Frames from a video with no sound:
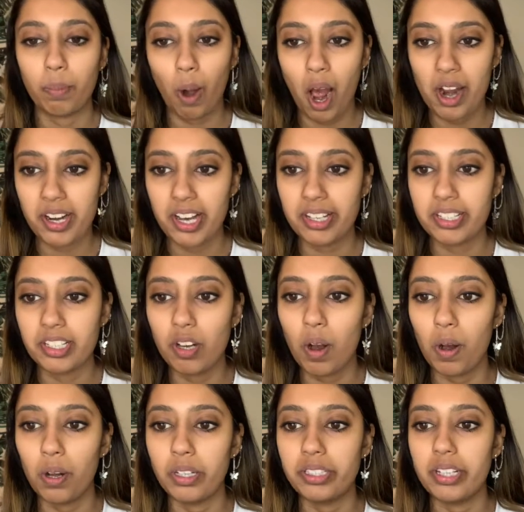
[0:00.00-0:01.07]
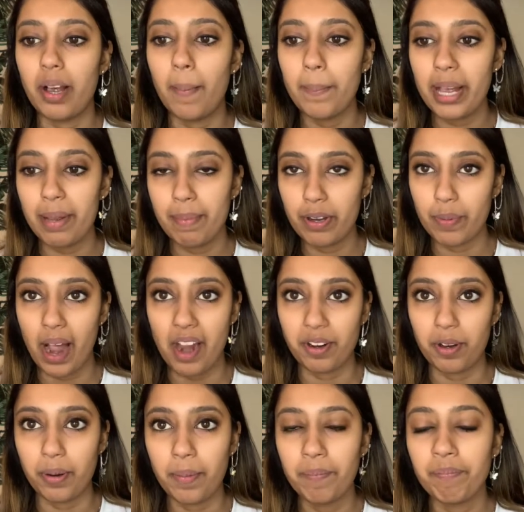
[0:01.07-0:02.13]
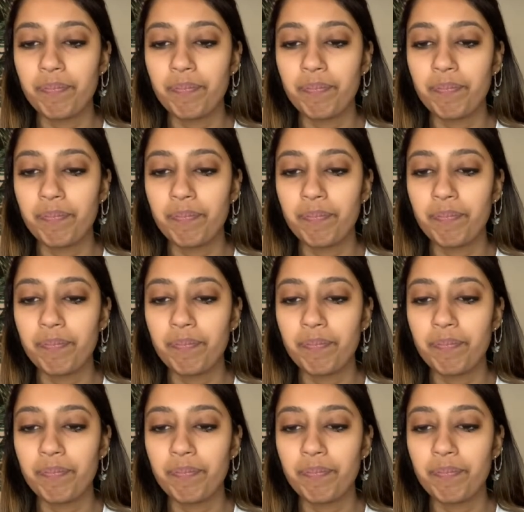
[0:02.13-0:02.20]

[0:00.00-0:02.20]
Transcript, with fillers: product called Baby Rattle.